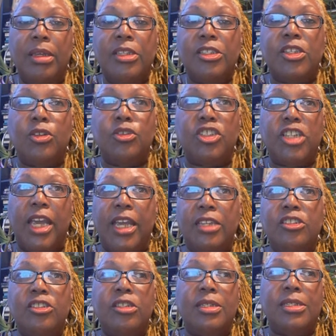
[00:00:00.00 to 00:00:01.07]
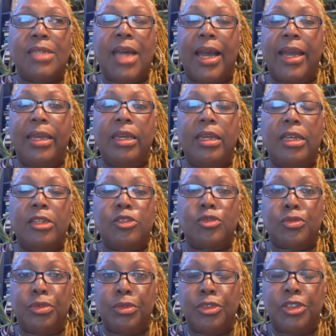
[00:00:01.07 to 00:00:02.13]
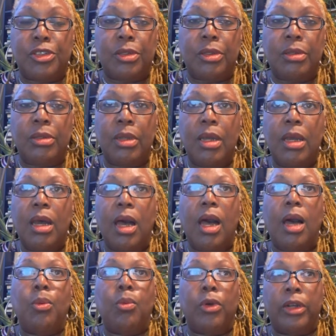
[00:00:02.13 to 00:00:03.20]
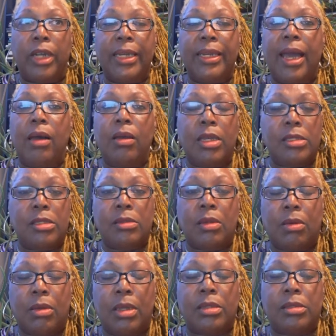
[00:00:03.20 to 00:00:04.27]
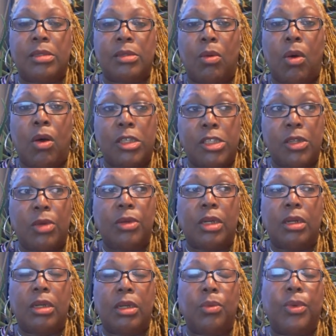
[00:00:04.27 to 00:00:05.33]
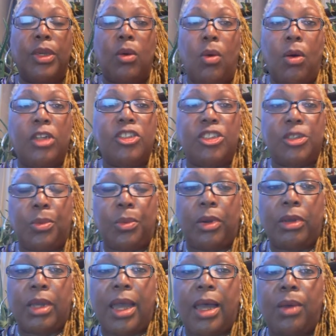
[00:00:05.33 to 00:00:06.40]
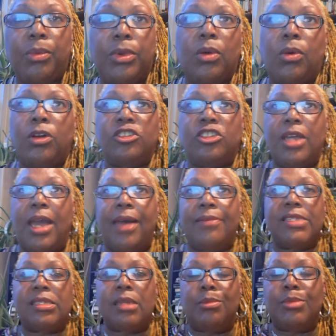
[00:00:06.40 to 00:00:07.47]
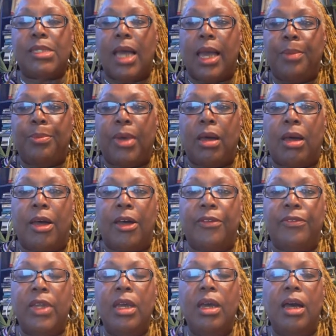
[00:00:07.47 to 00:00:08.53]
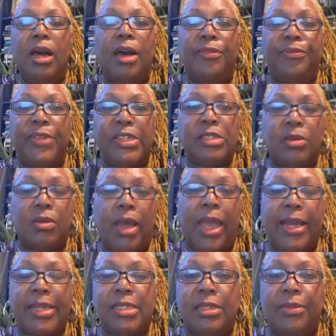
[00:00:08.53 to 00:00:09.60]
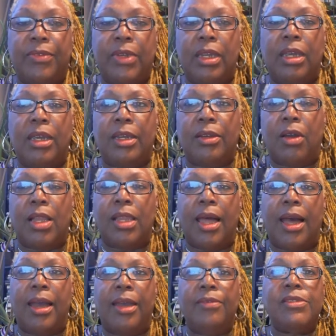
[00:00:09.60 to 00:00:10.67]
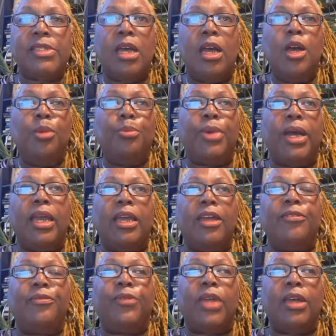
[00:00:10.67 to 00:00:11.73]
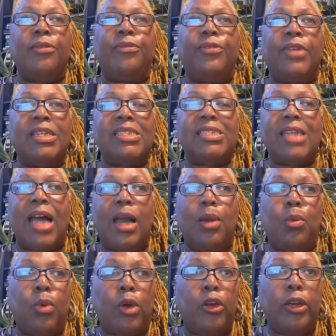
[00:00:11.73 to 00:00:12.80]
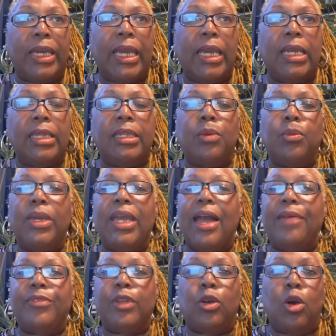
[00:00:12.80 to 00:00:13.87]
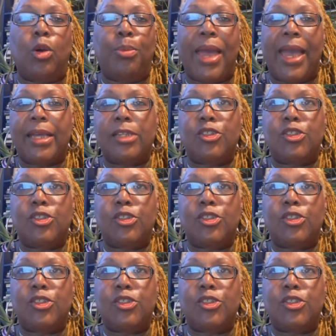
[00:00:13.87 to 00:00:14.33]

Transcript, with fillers: so changing your diet is crucial uh, working out is is also good and we all should work out. We all should have some type of a physical activity in our lives. But if if it's not working, then we have to go back